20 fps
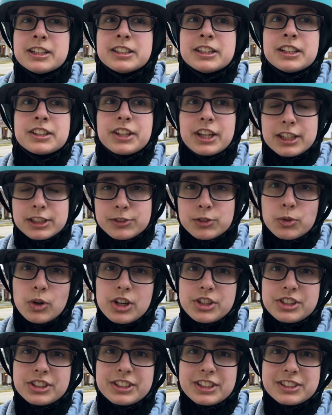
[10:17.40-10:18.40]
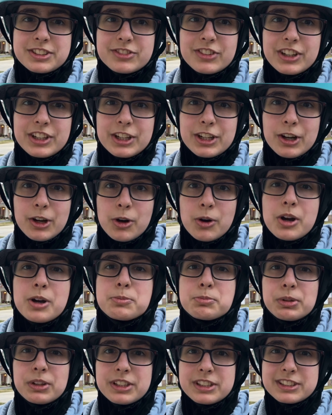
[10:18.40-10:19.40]
Thanks for watching this video.
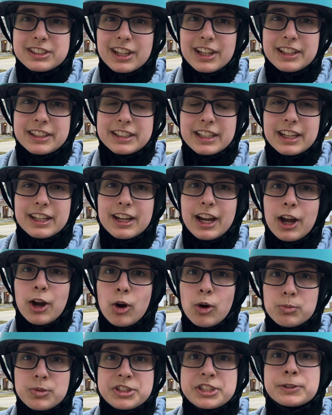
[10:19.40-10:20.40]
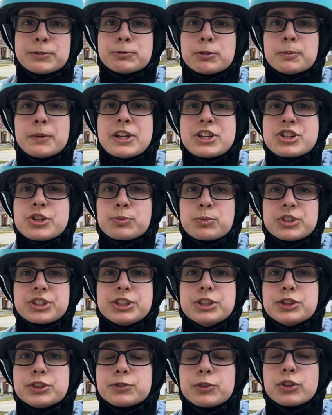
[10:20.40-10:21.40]
Please like it. I hope this information was
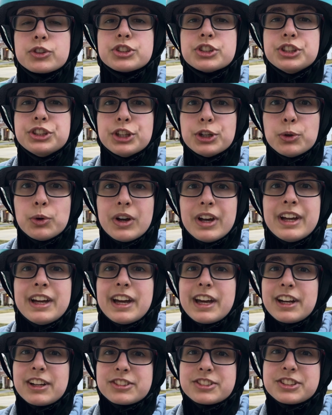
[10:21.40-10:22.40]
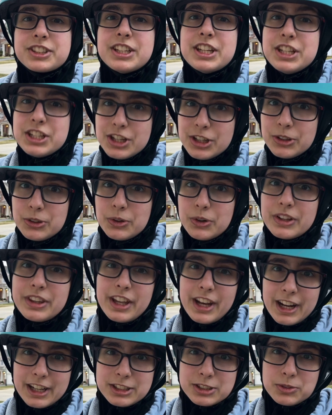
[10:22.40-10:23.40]
useful to you, and I'll see you in the
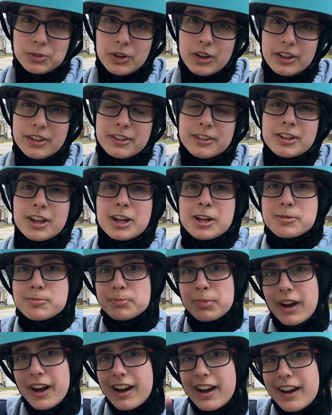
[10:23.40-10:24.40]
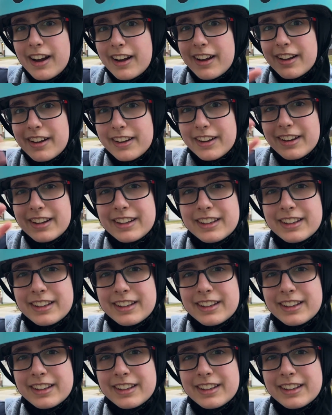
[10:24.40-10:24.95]
next one. Bye!